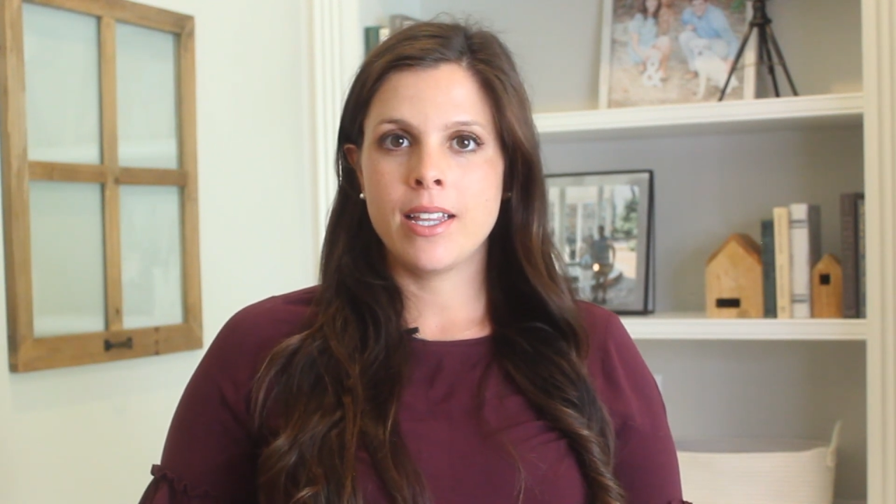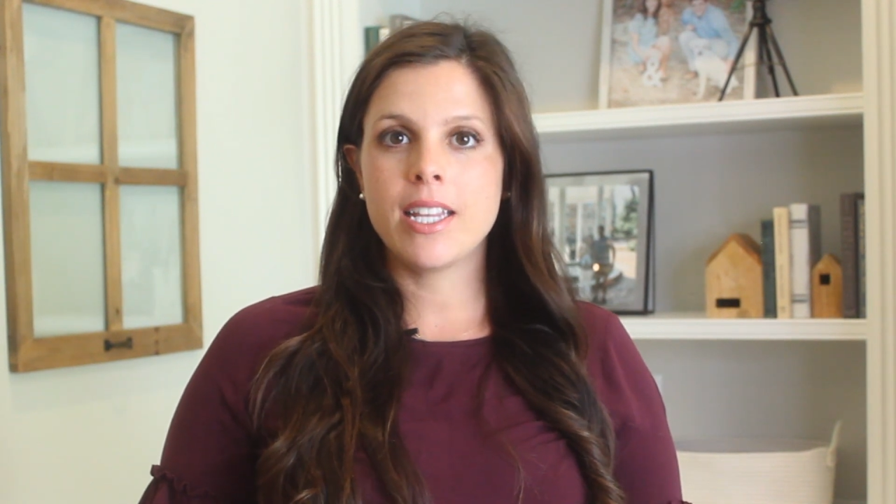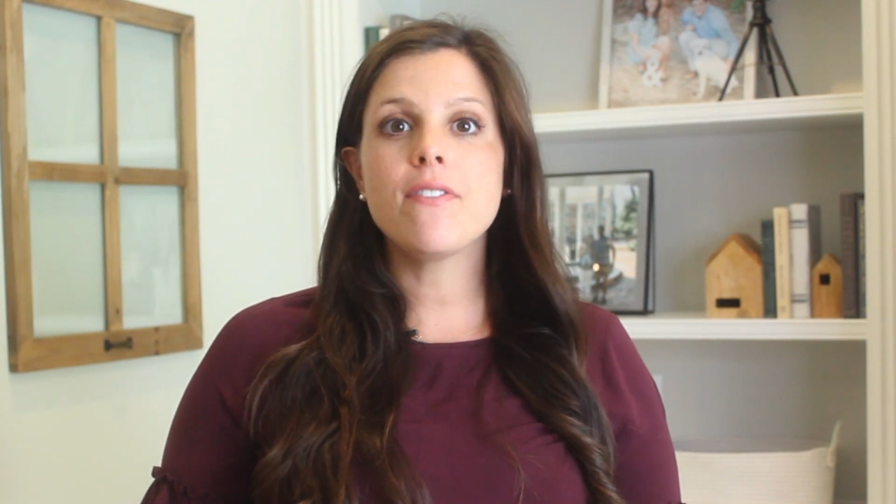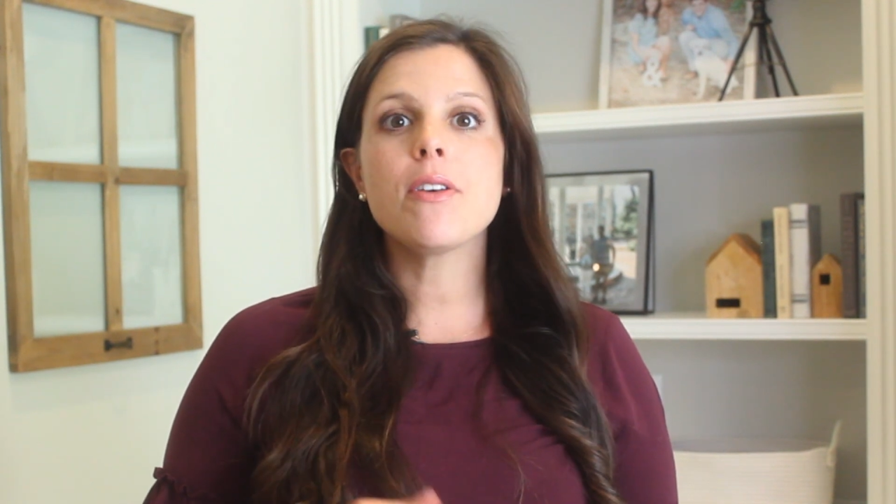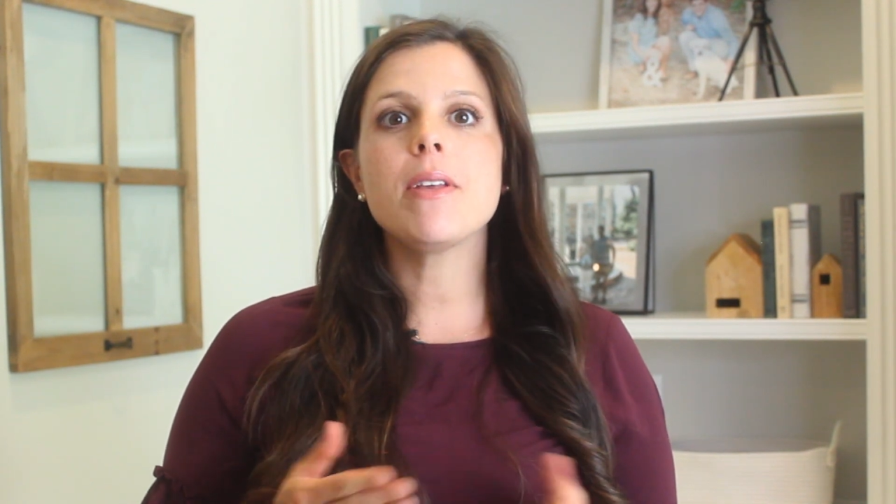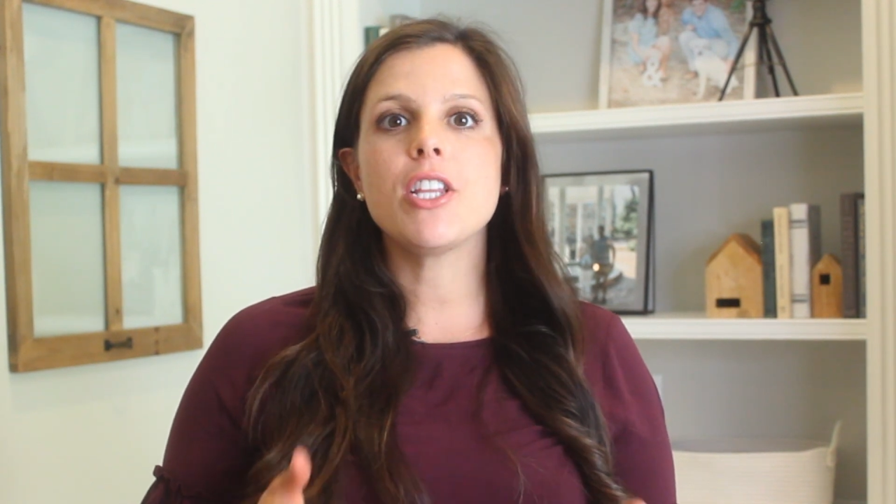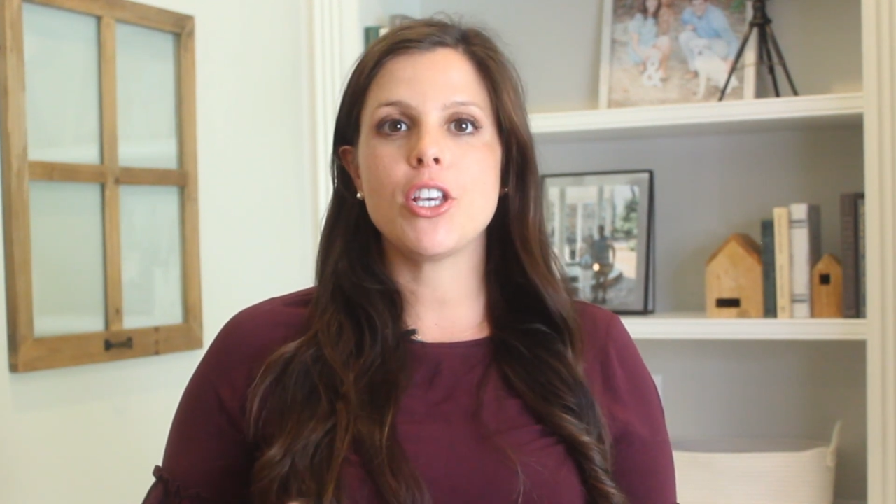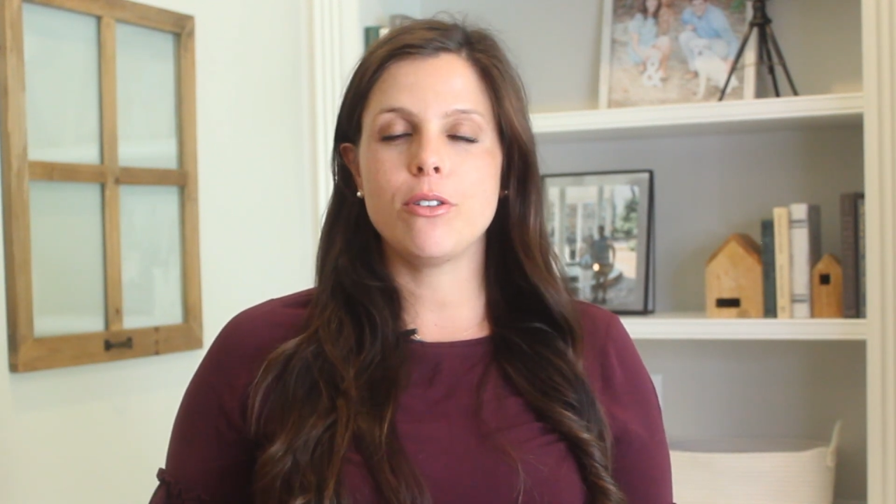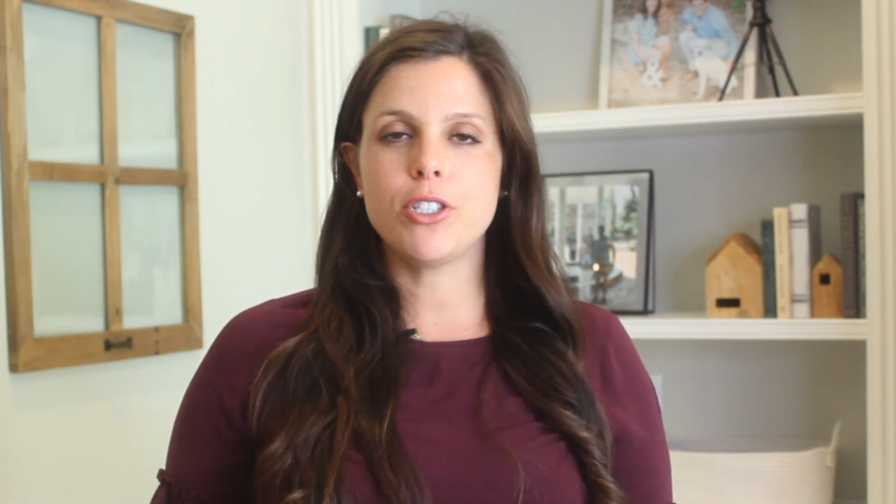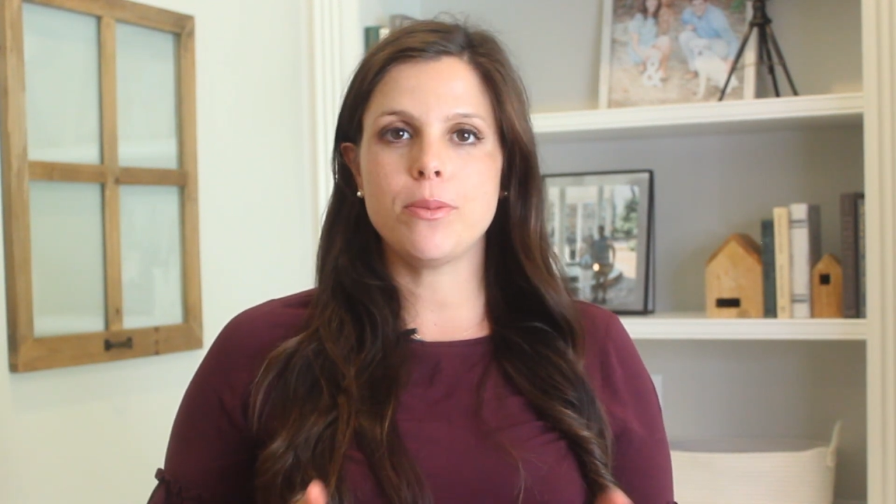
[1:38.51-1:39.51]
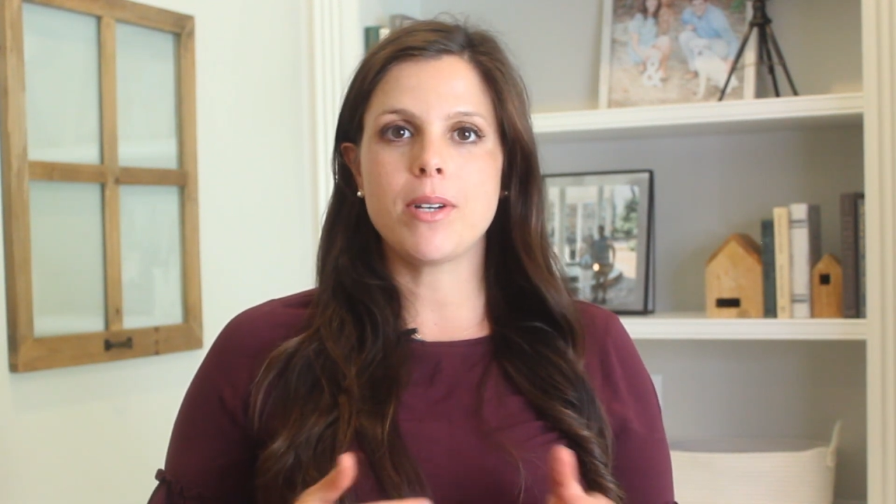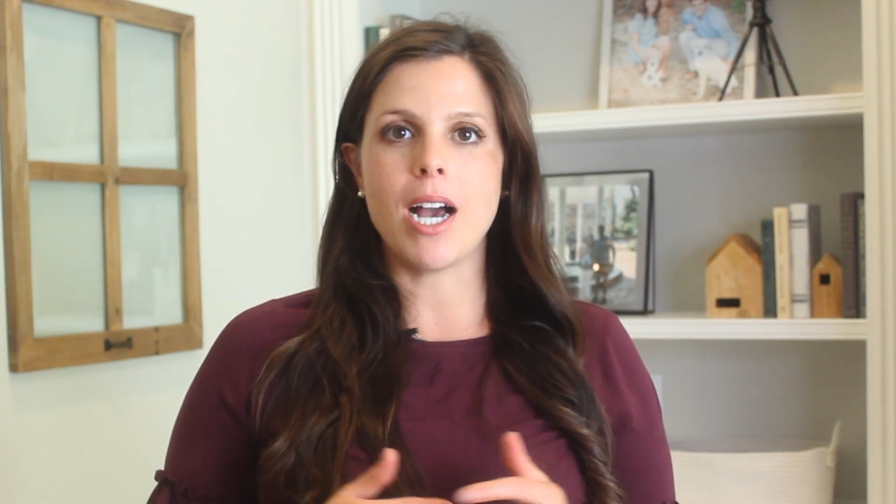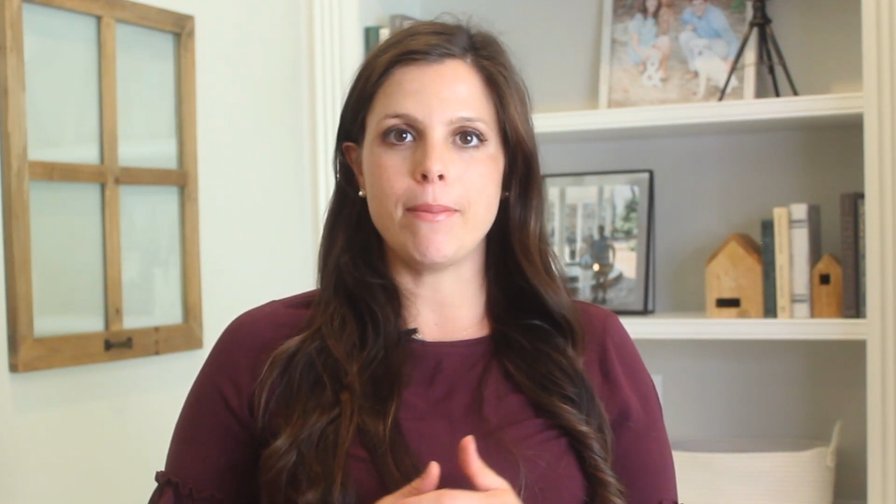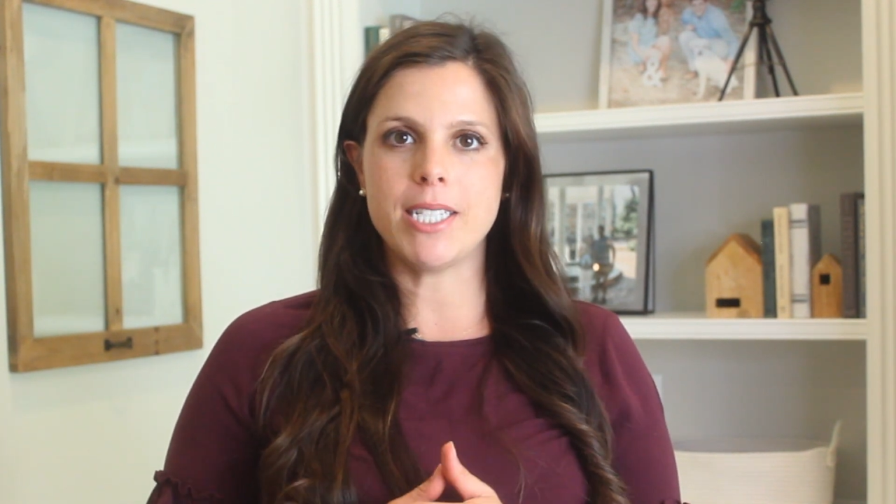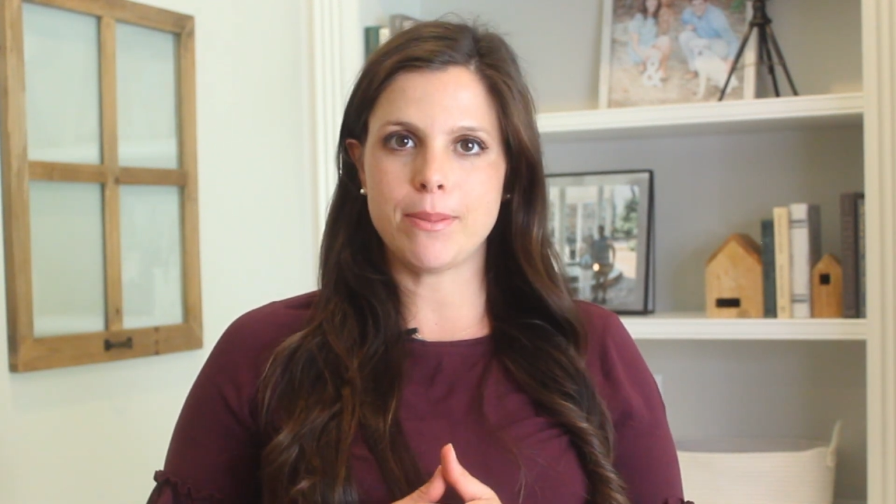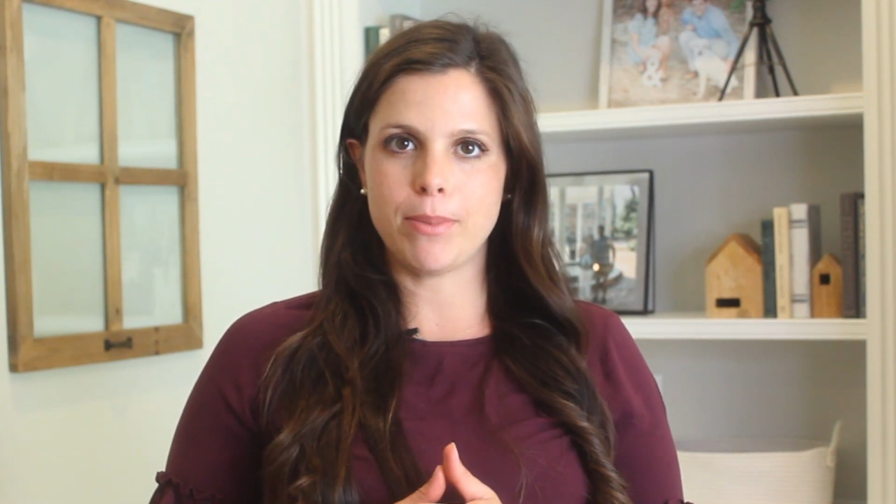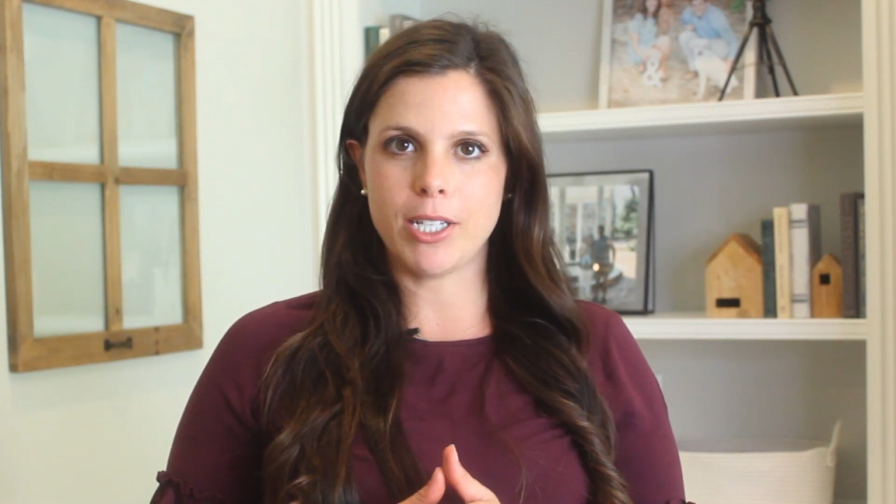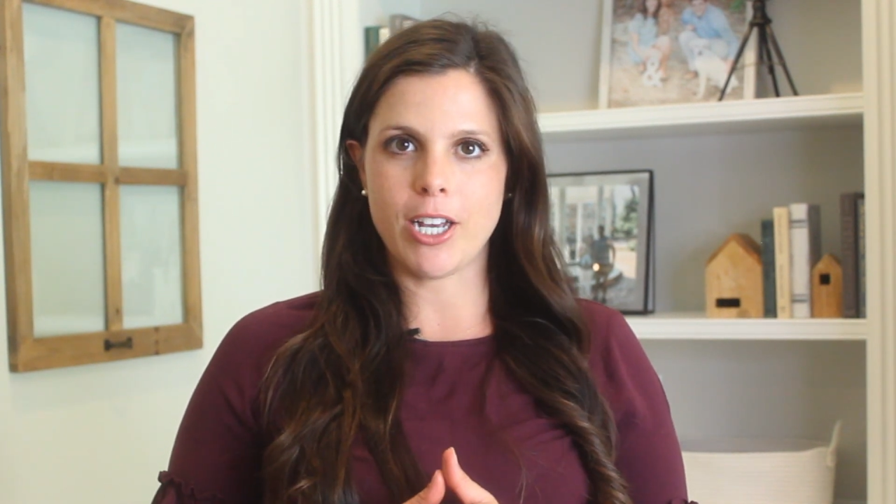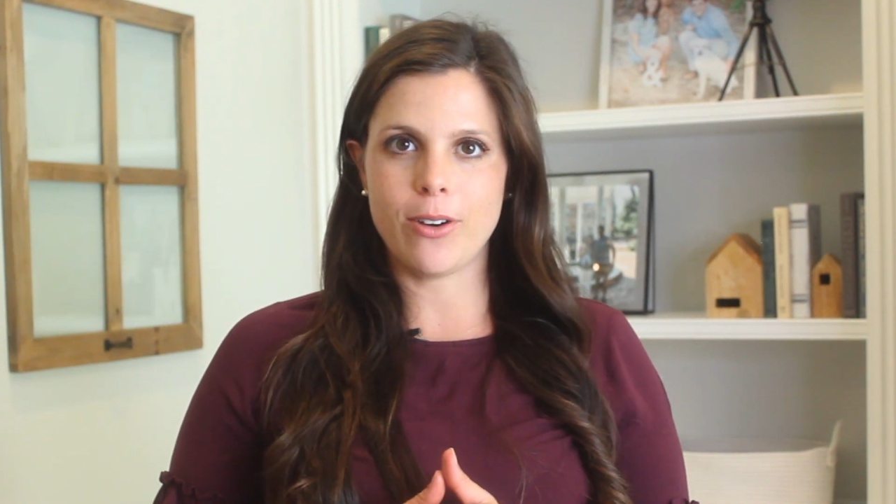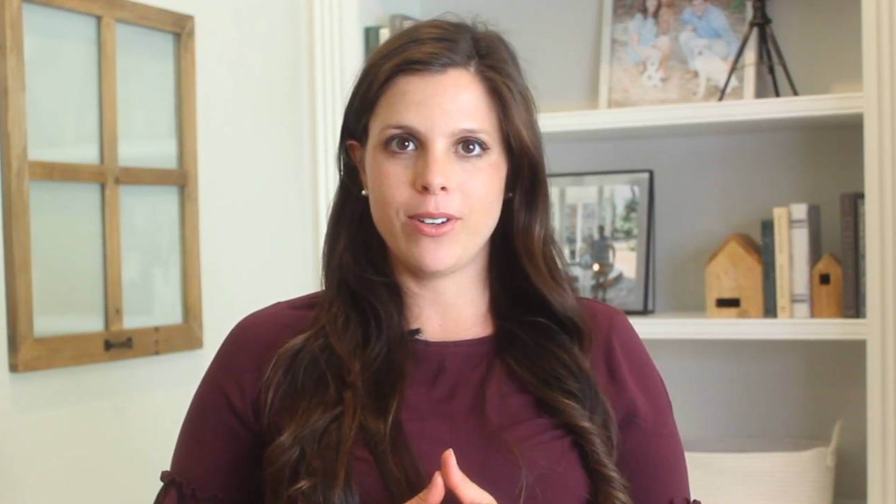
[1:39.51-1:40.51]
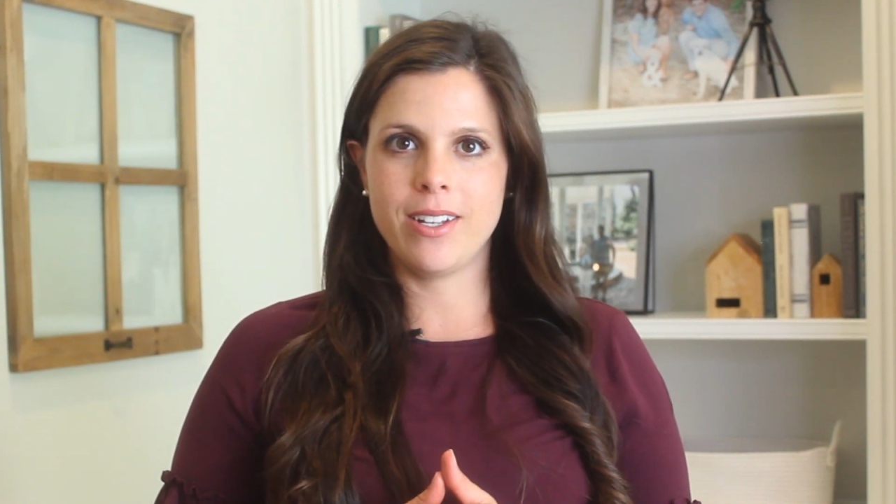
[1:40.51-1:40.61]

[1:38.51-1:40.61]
leave them in the YouTube comments below.